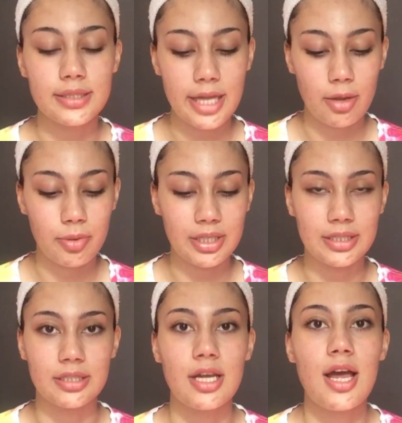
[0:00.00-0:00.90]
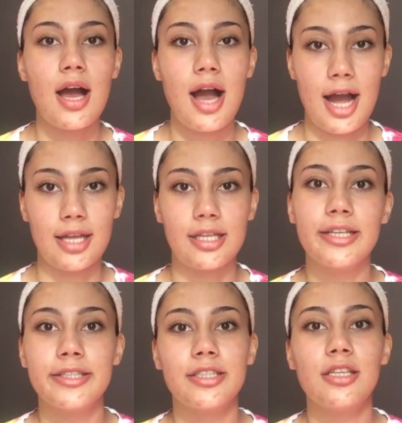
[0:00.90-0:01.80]
step is
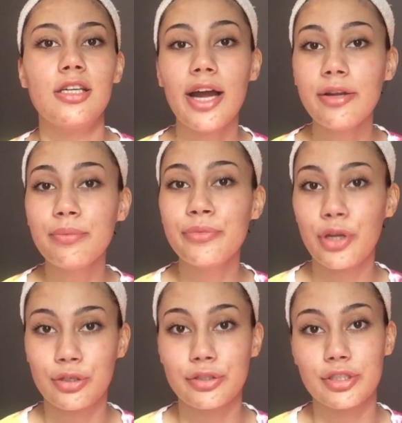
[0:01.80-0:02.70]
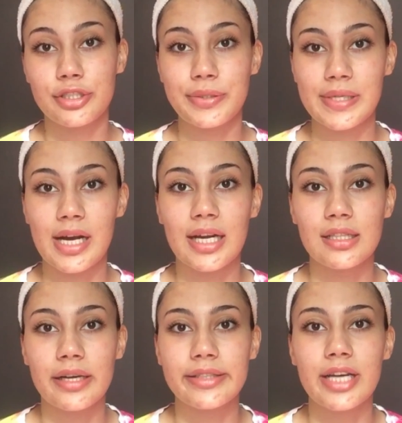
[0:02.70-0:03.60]
eyeliner. I'm not good at doing
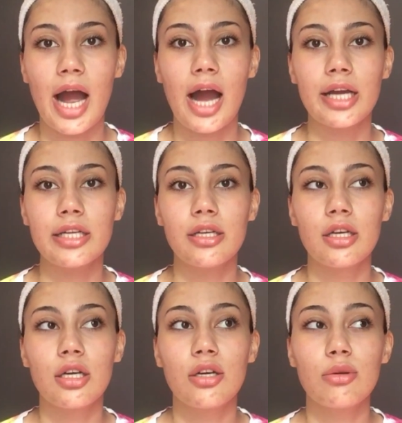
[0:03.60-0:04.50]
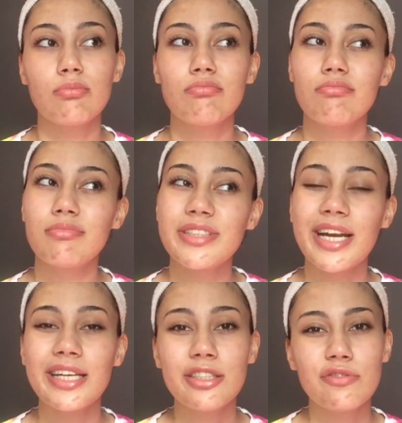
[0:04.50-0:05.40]
eyeliner. I
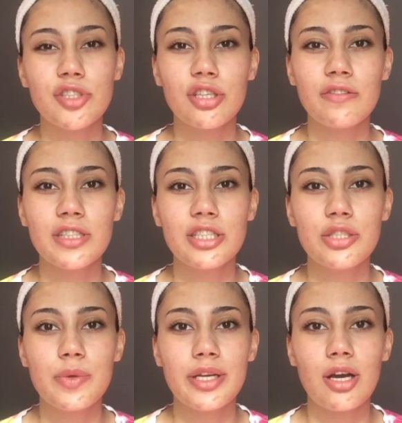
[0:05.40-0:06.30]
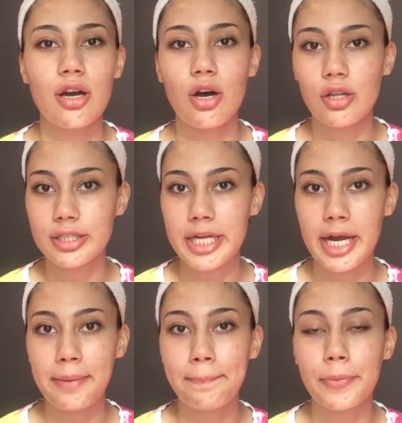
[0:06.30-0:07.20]
kind of don't really do it all the
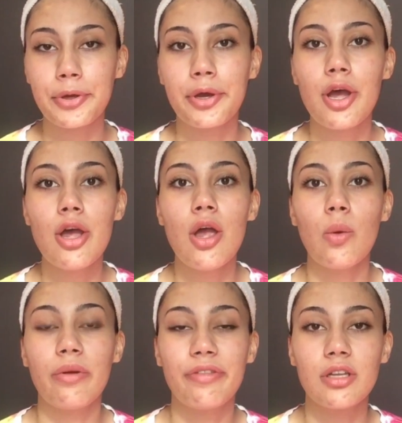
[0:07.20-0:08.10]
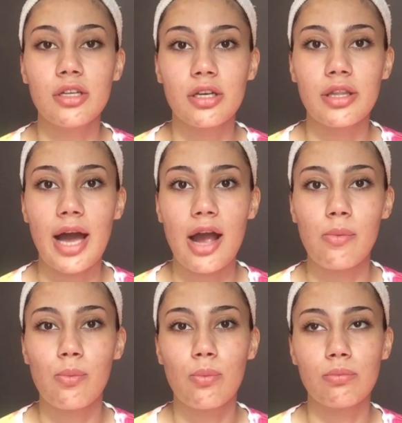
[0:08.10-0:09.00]
time, but with the look that
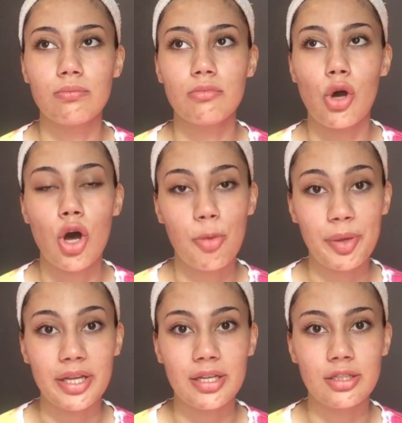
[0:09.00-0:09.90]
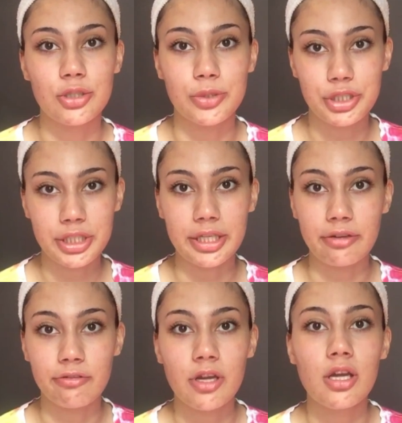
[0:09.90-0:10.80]
I'm hoping to achieve,